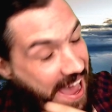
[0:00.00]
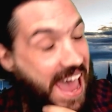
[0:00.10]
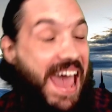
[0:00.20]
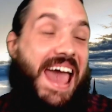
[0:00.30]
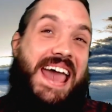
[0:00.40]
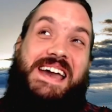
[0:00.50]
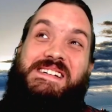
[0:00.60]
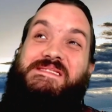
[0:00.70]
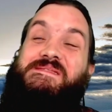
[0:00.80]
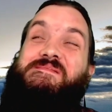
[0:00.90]

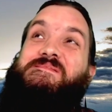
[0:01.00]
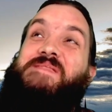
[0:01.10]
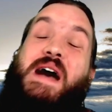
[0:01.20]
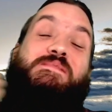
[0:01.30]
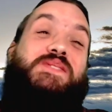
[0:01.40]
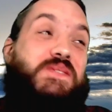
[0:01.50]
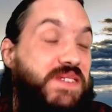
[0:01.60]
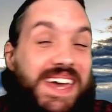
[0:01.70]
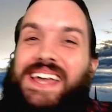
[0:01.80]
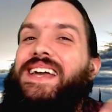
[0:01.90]
I'm
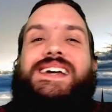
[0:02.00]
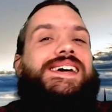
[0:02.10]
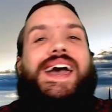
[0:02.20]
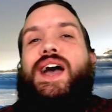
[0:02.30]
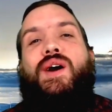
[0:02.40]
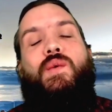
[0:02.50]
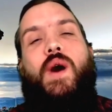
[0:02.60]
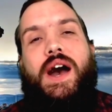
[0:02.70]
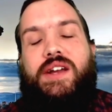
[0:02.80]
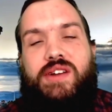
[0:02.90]
joking.
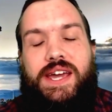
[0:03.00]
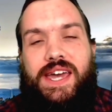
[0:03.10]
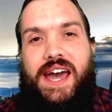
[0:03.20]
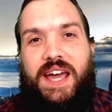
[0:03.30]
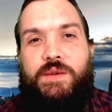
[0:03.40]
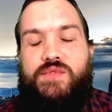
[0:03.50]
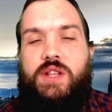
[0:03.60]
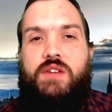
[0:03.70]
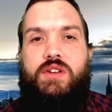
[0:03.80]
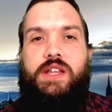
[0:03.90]
What a great guy.
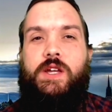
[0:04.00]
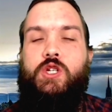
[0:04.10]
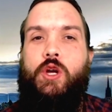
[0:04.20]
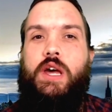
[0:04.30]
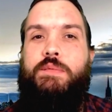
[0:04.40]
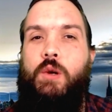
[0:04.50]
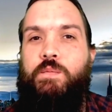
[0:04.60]
Really, really enjoyable.